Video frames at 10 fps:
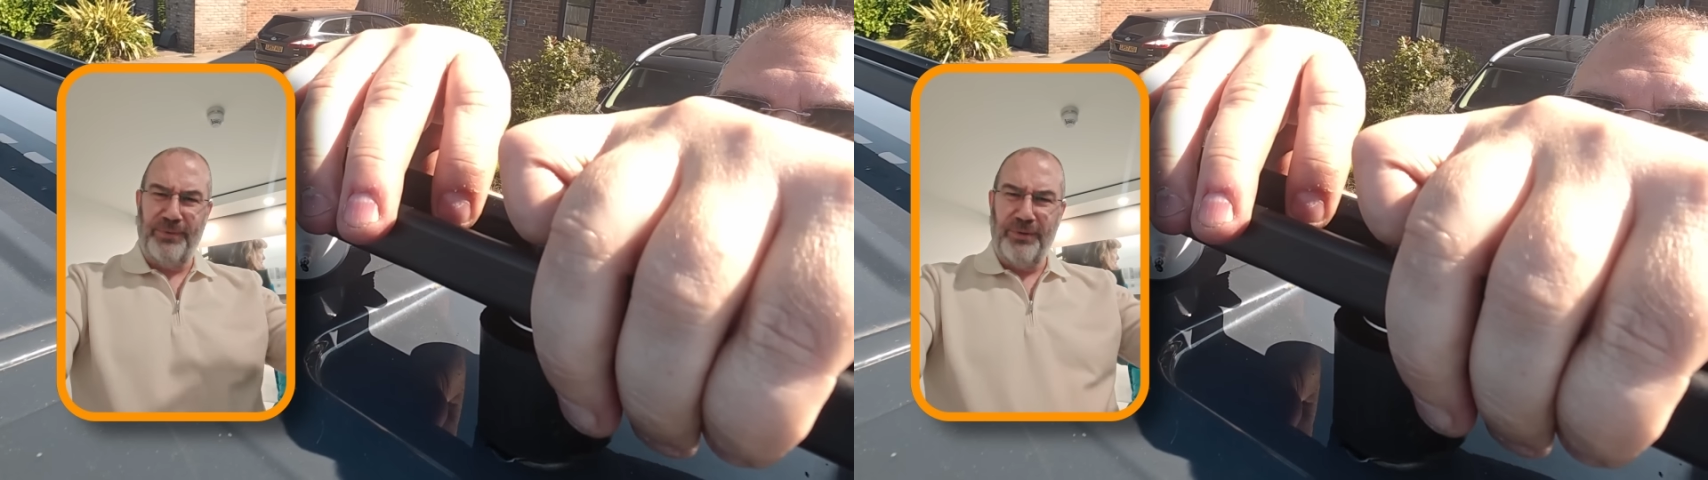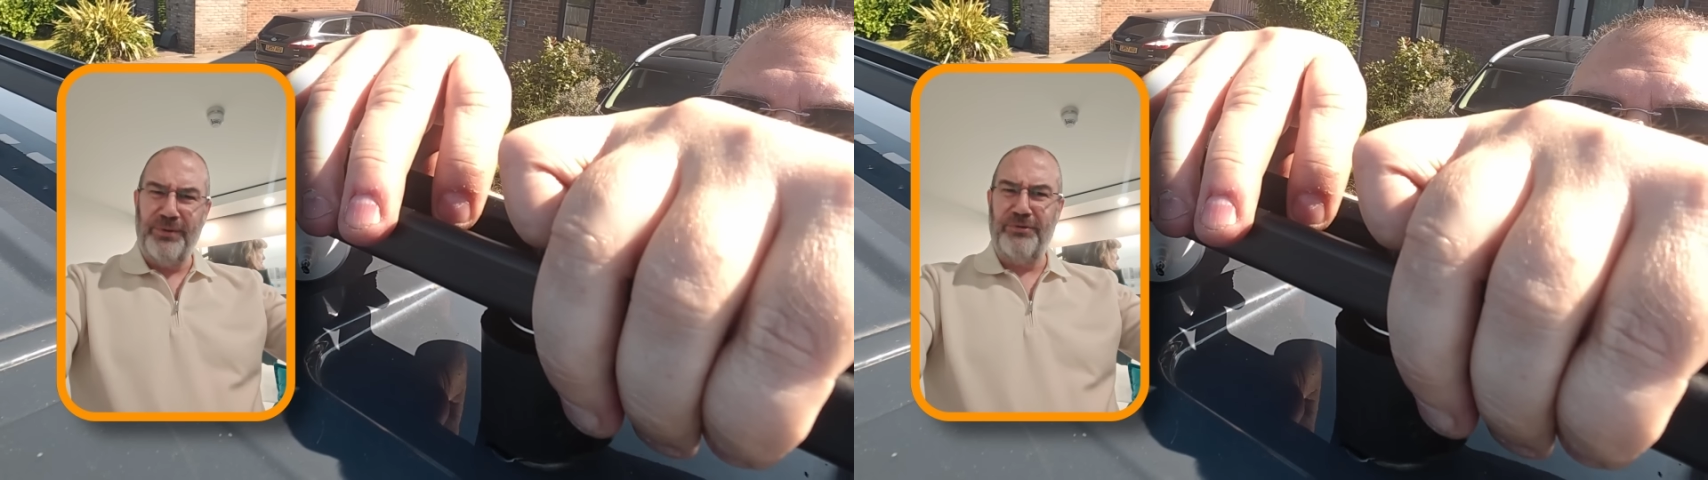
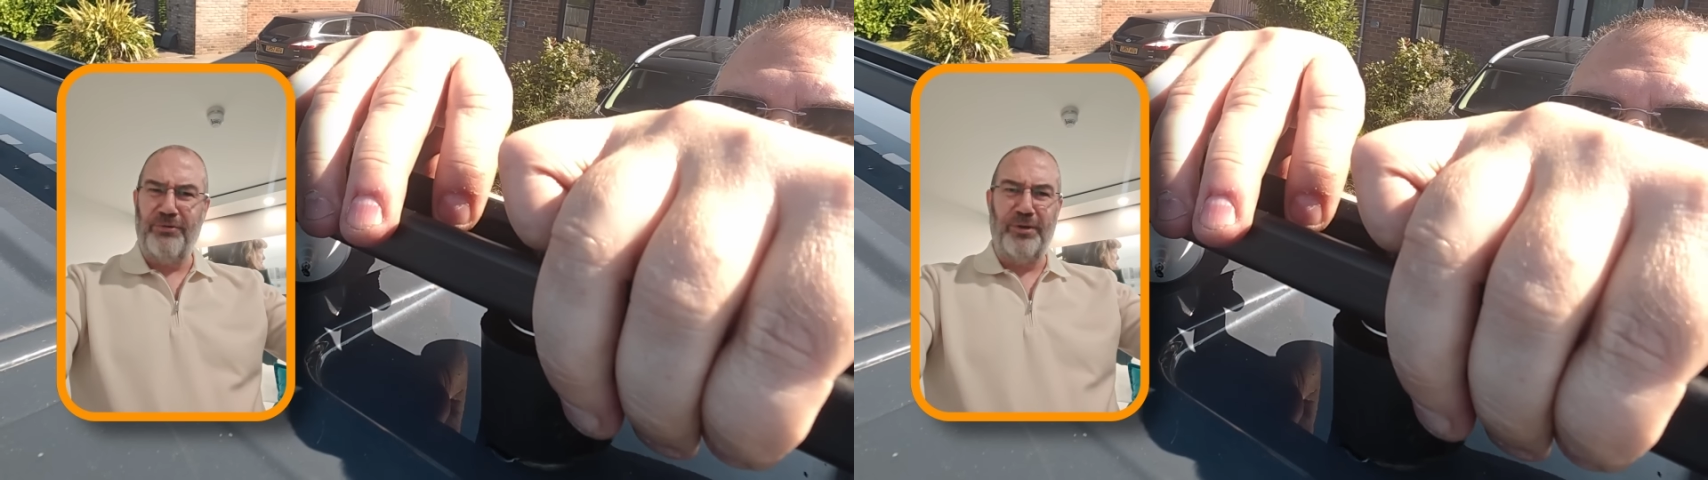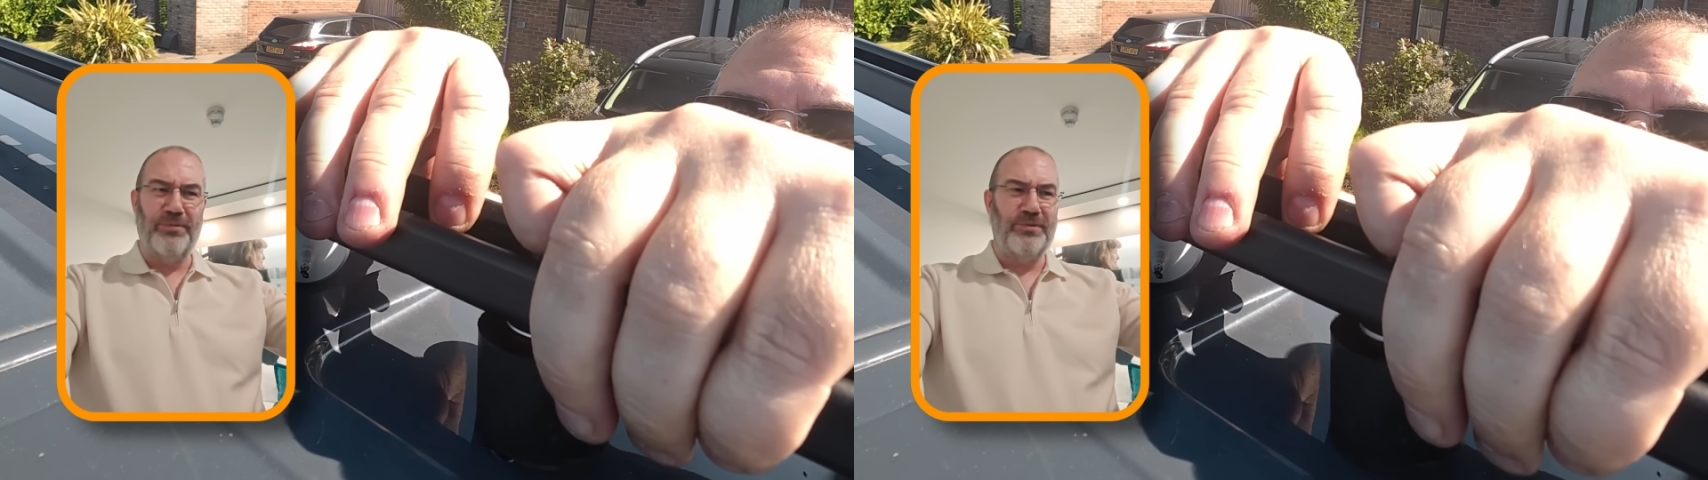More
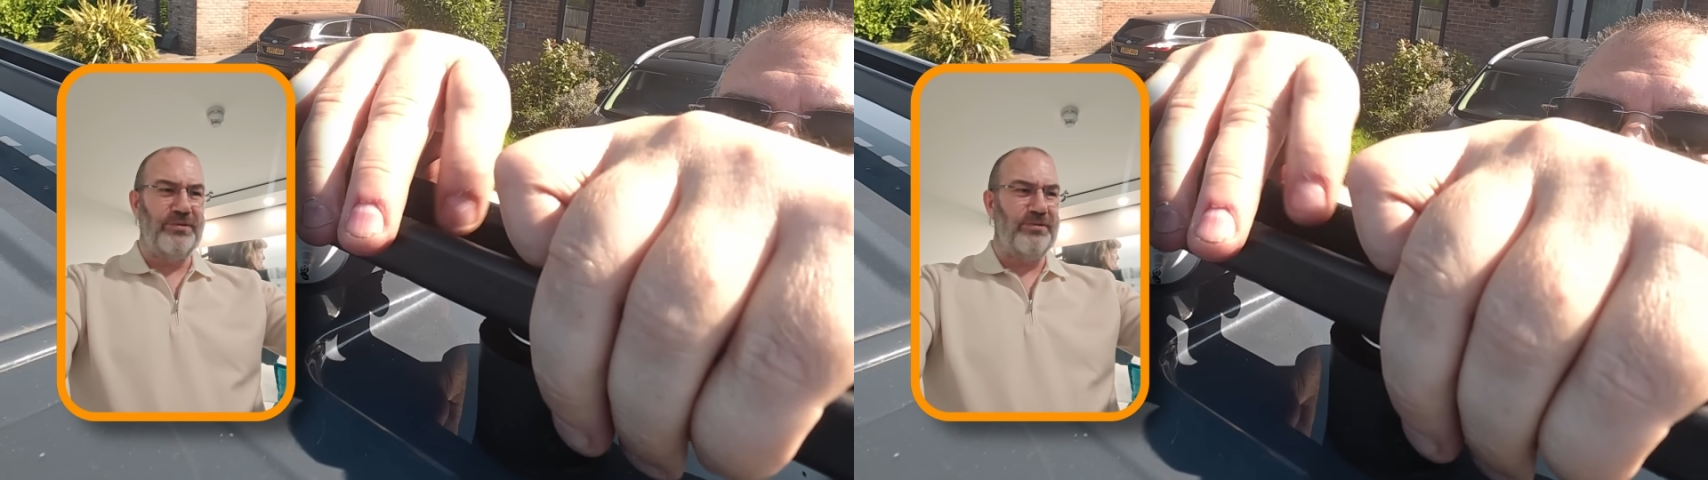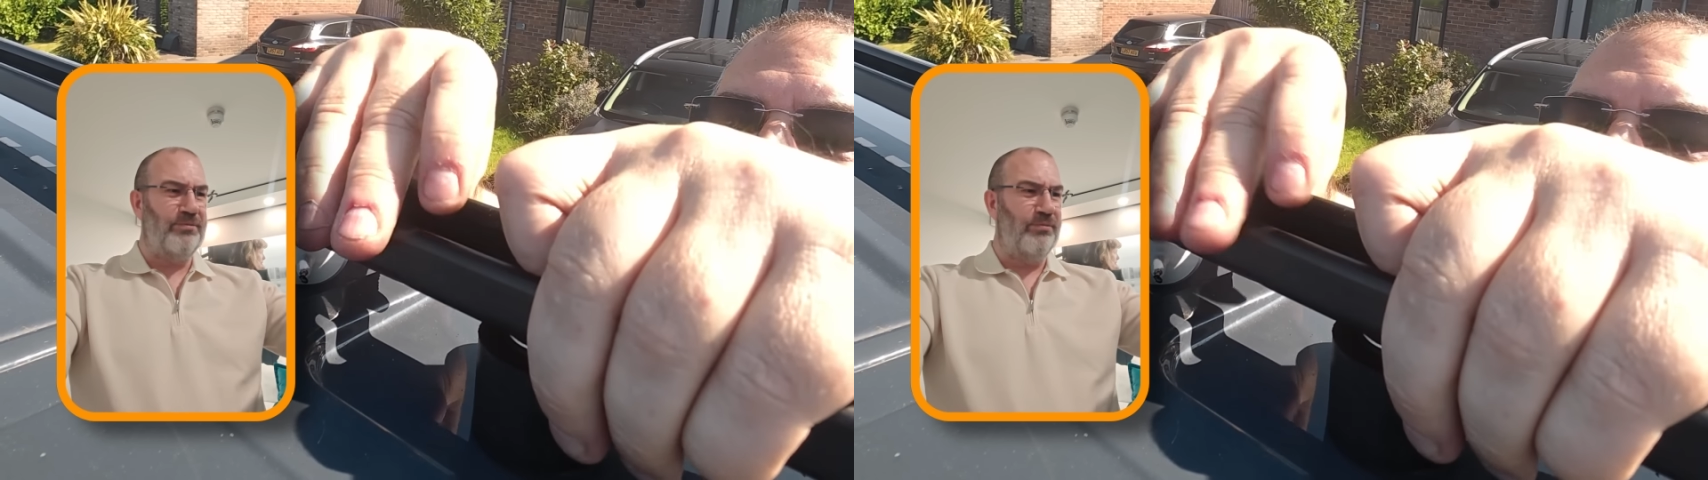
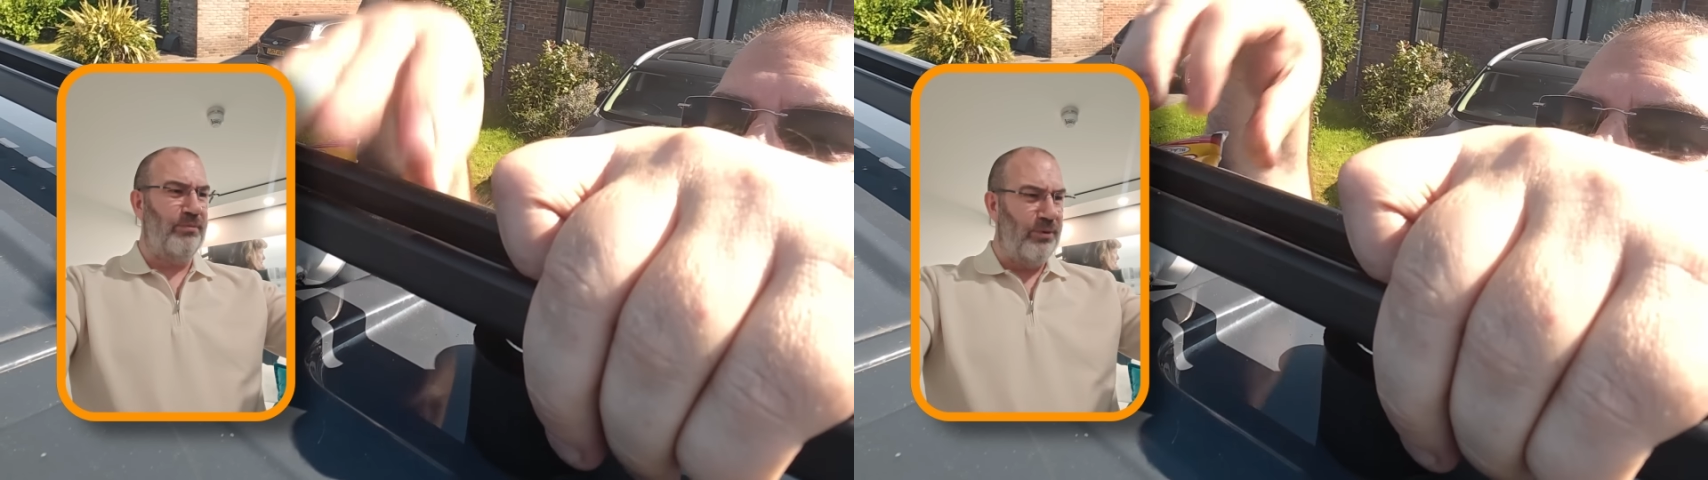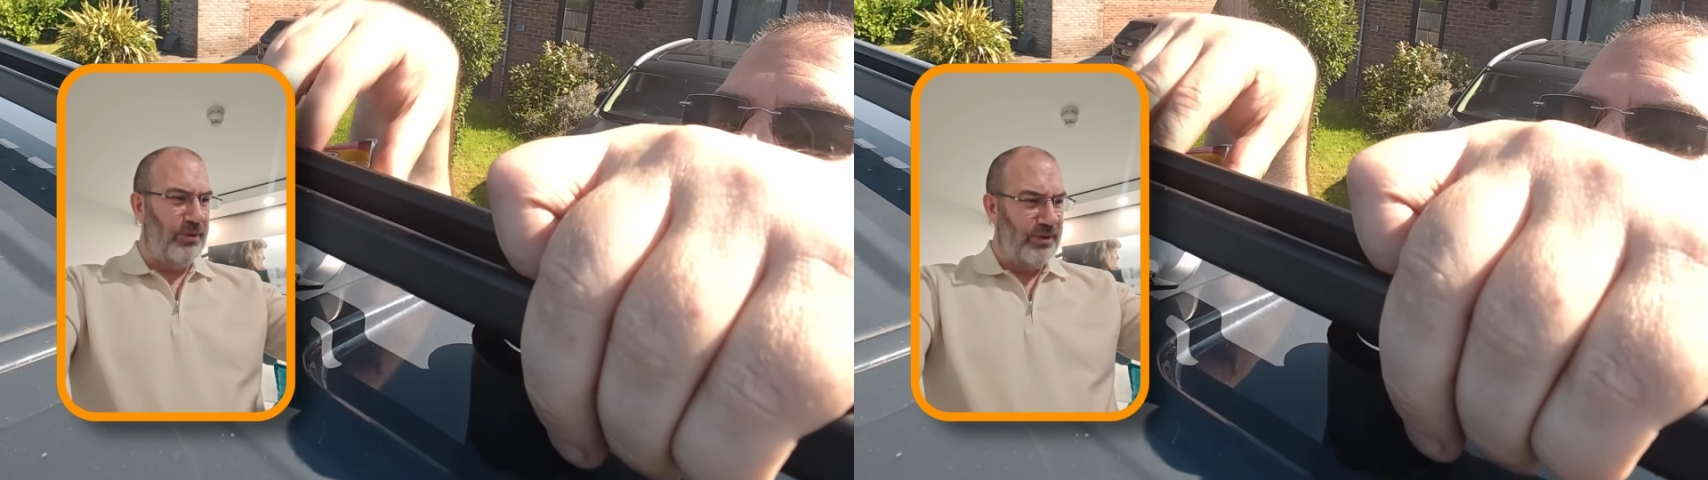drips,
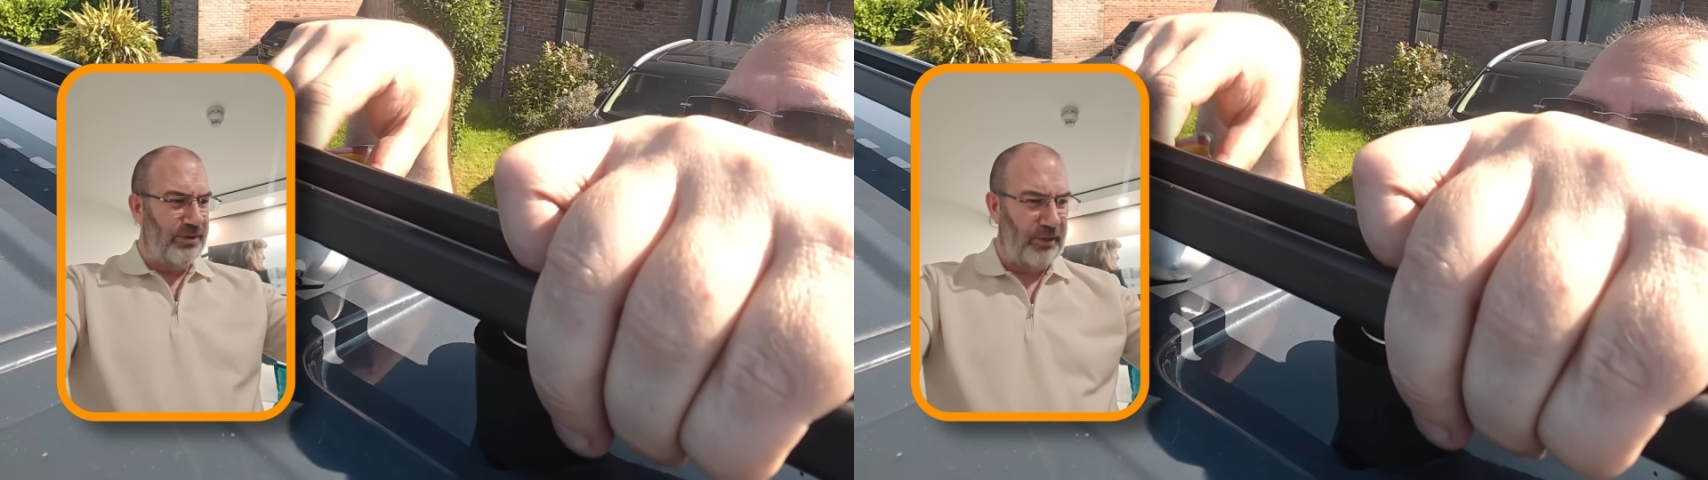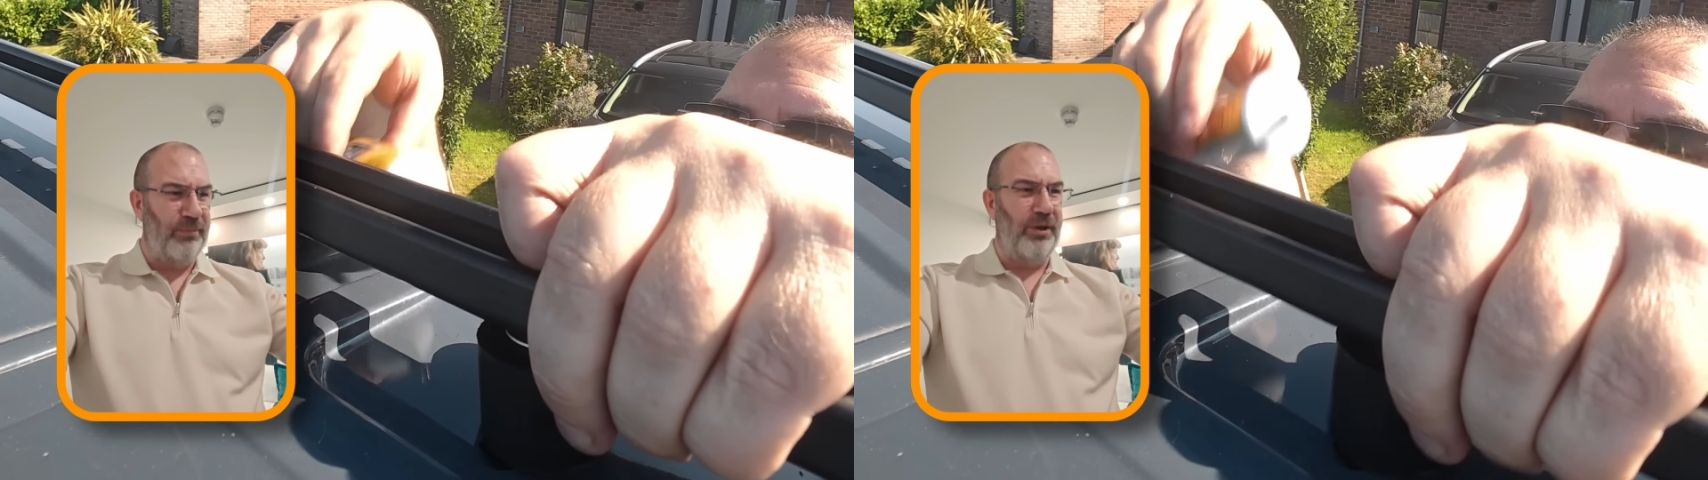more
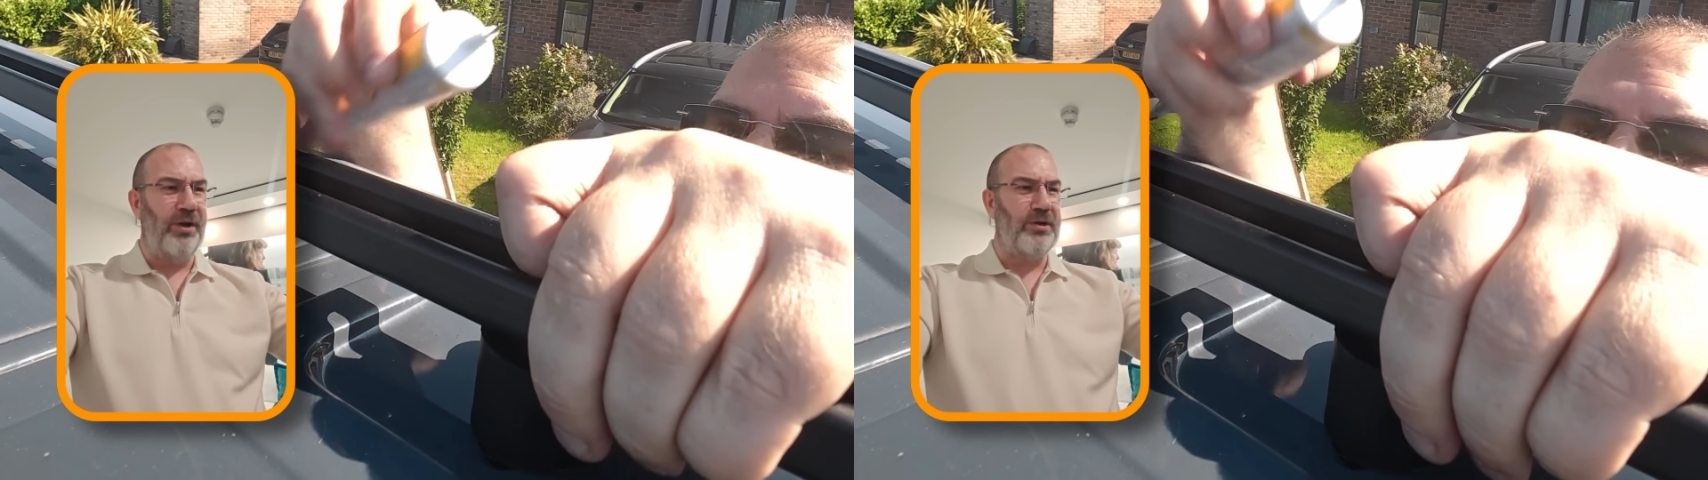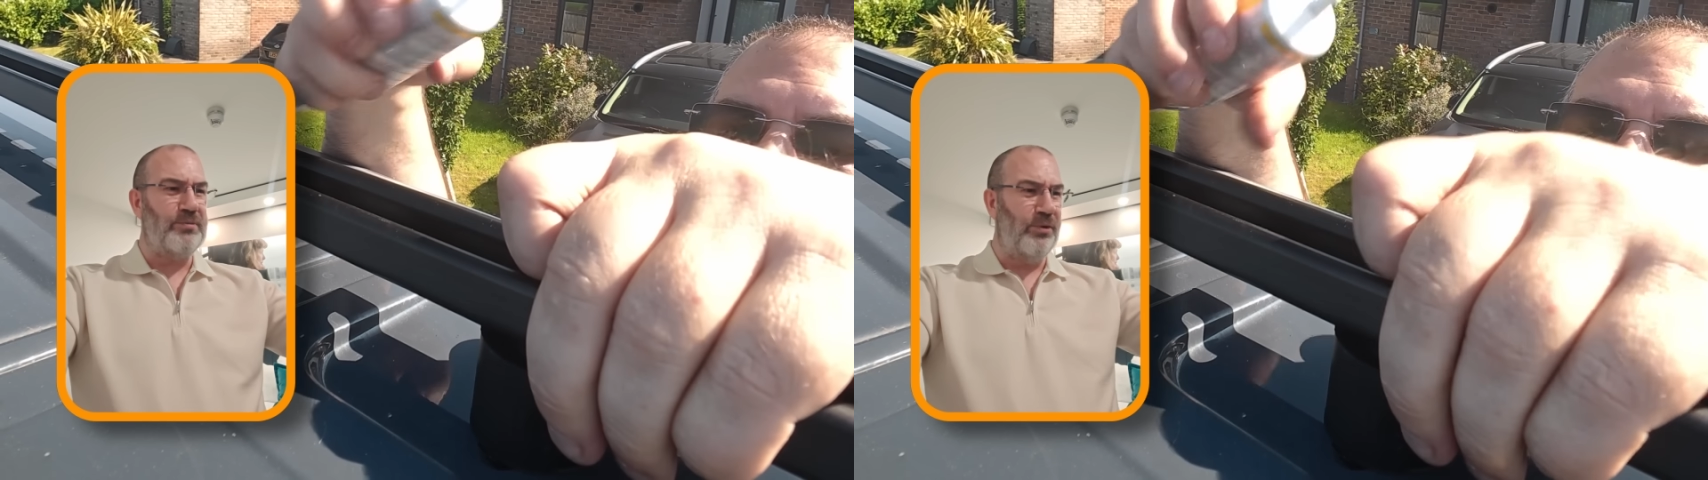little marks,